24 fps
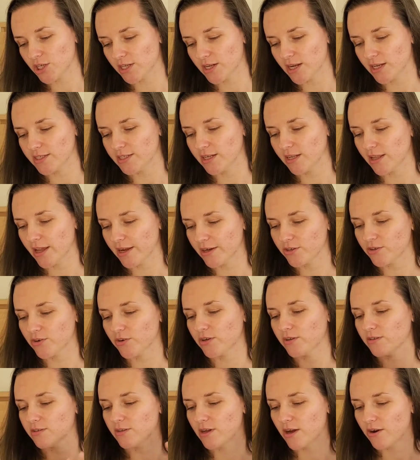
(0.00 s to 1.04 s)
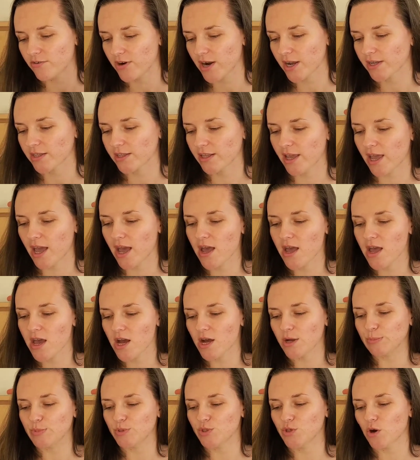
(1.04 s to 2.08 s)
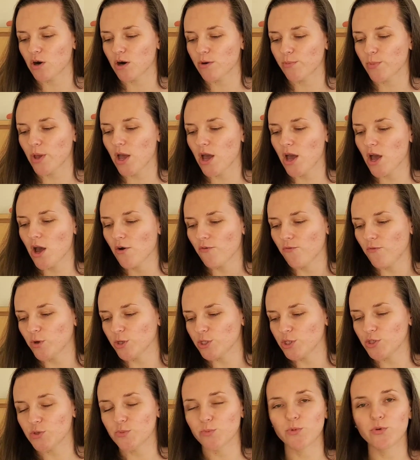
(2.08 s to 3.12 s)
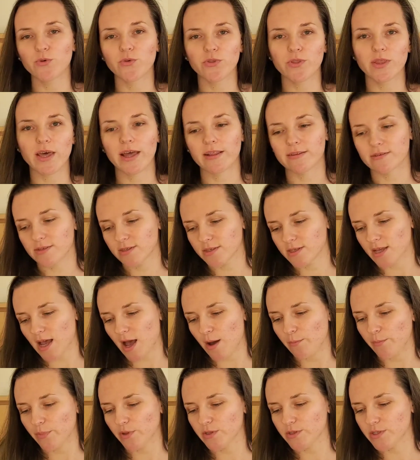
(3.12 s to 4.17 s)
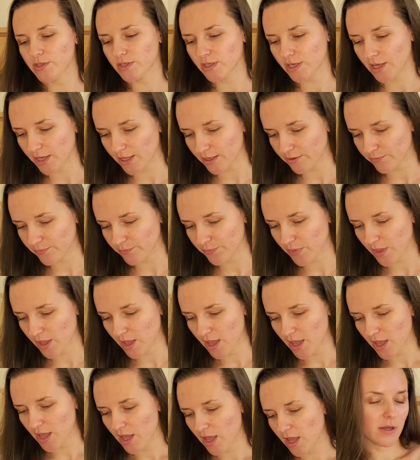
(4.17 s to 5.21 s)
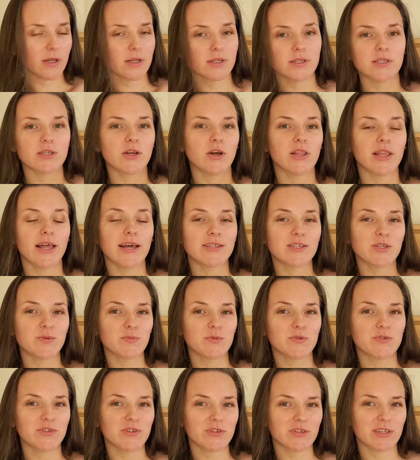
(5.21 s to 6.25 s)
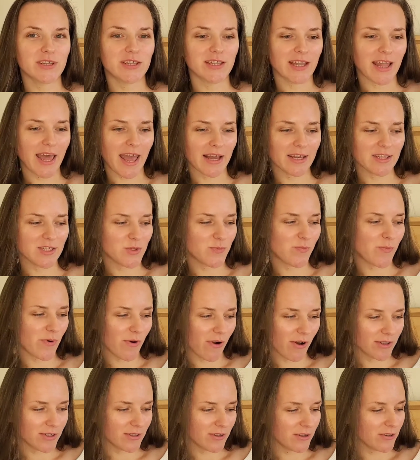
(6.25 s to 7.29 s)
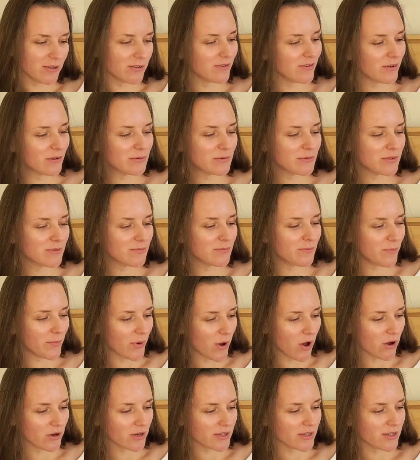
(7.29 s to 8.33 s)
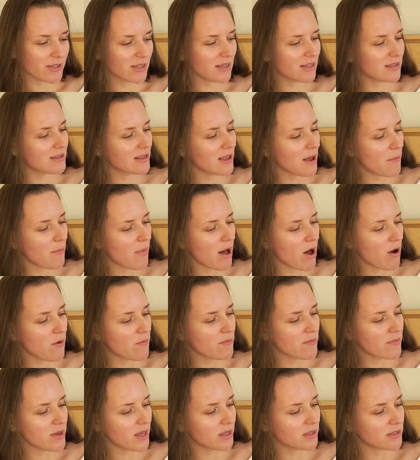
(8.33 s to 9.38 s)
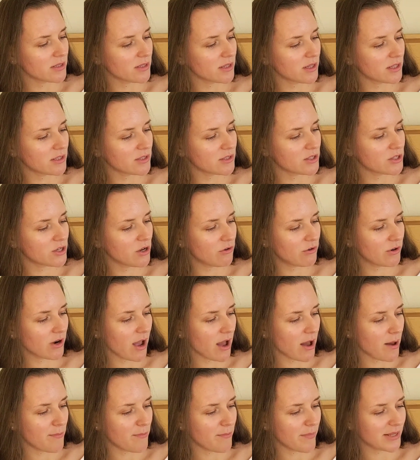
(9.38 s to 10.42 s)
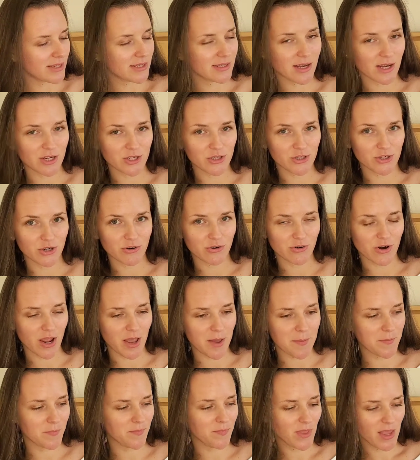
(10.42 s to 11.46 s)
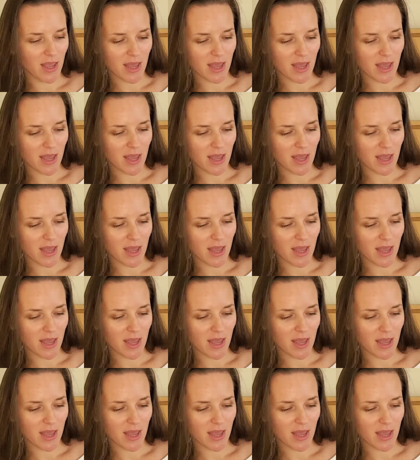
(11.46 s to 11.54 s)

are directly absorbed for smooth and supple skin. So let's move to the next product from the box. It's About Me Skin Tone Up Massage Cream.